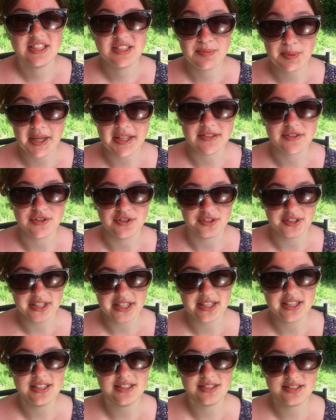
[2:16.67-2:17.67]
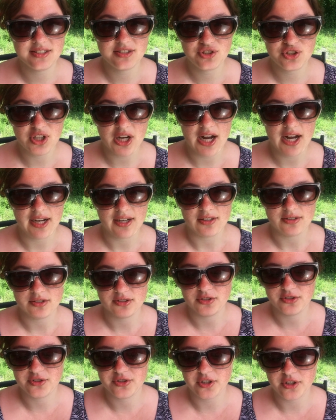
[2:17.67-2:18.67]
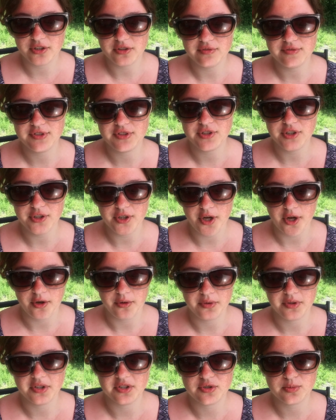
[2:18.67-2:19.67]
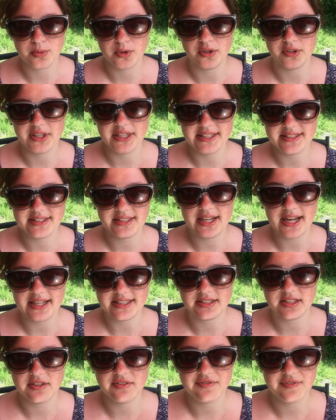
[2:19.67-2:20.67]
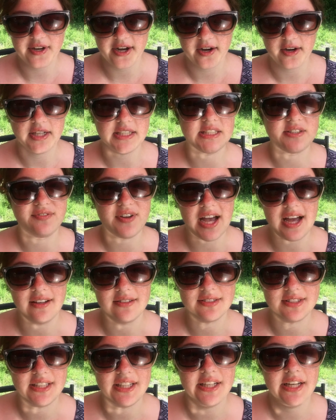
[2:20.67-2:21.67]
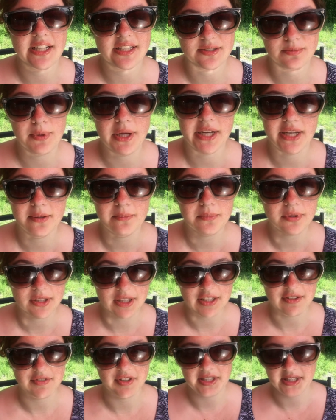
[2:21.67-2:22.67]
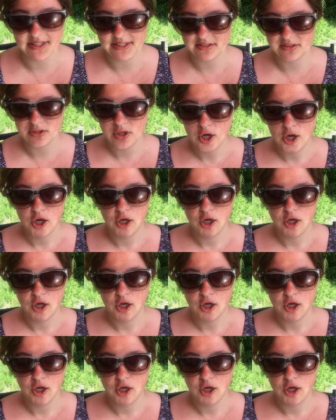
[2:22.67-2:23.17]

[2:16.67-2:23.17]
Spencer, Nicholas's child, deserves to know this world isn't as unfair as Valentine has made him believe it is.